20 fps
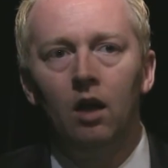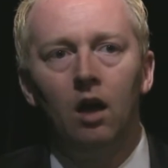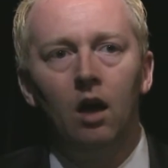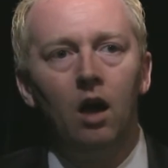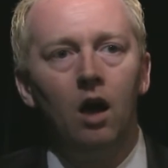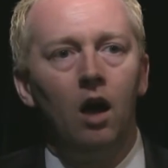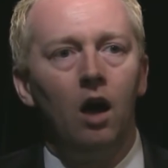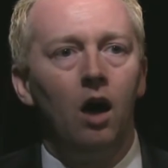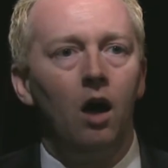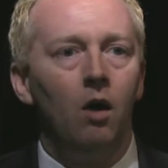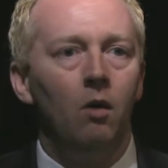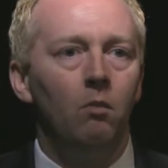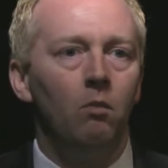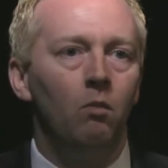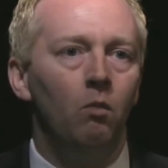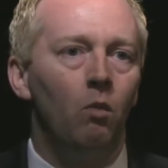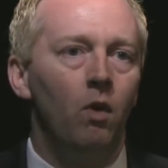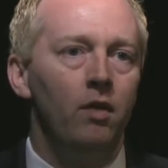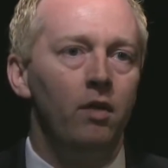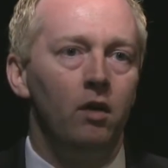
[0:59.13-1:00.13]

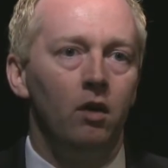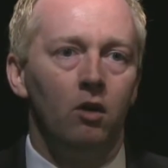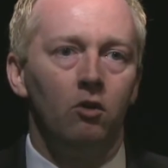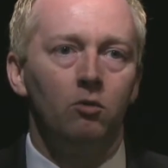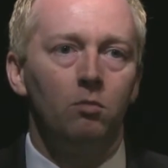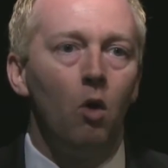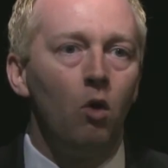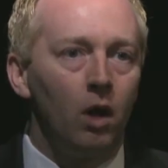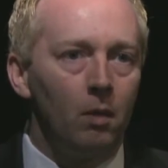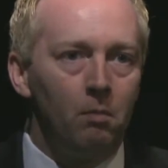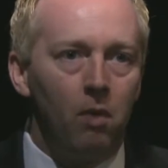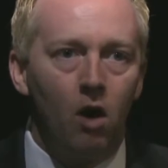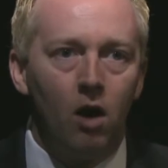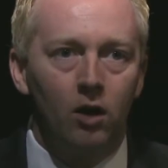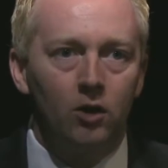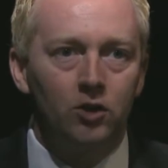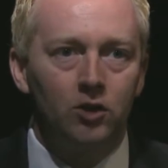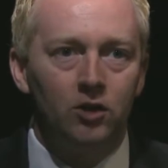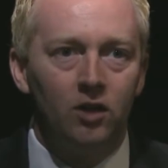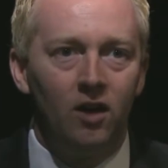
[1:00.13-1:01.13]
whether you can smoke in
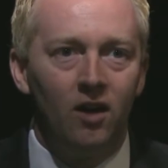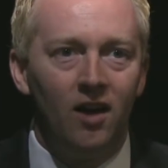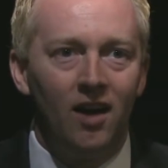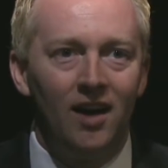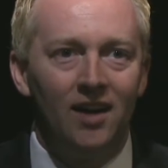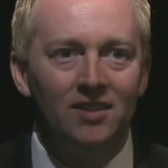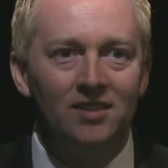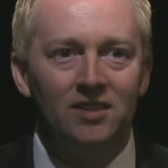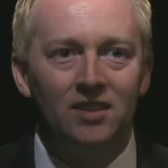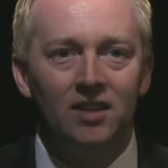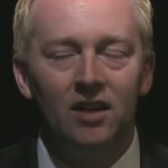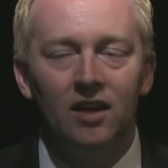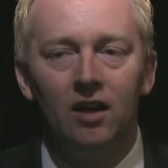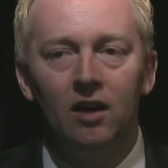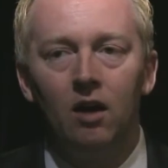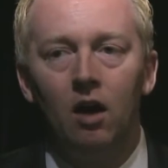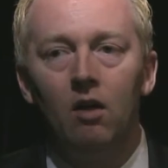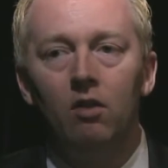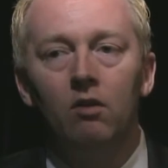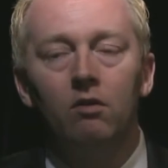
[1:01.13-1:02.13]
parks or not,
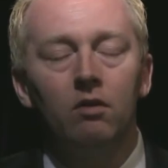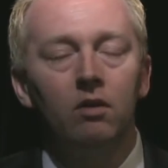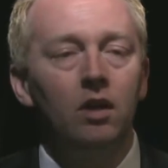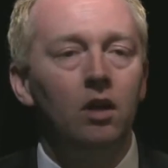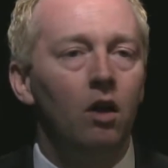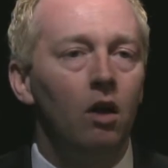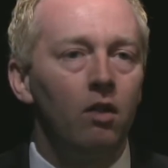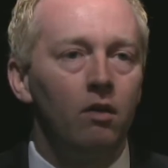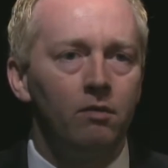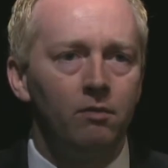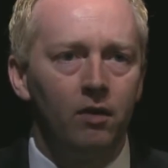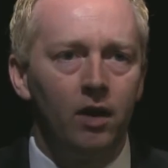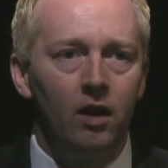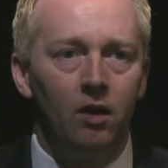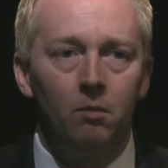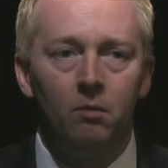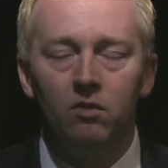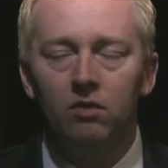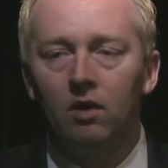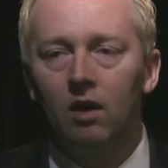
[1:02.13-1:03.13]
other
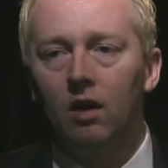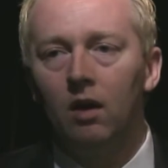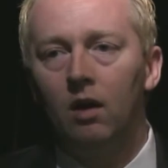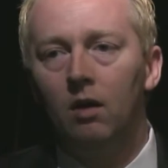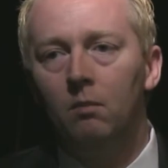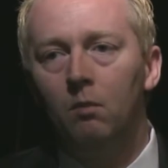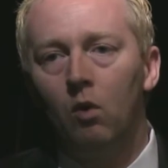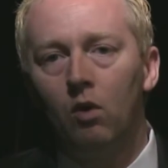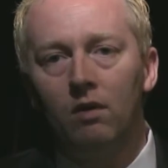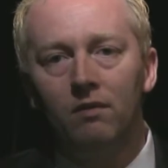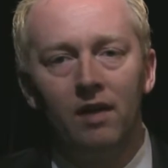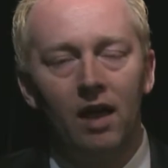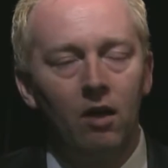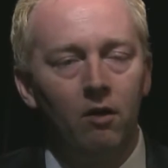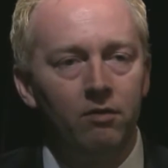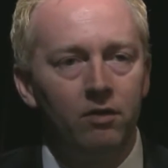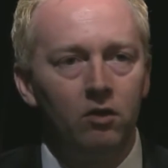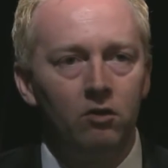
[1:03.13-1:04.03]
freedoms, Board of Health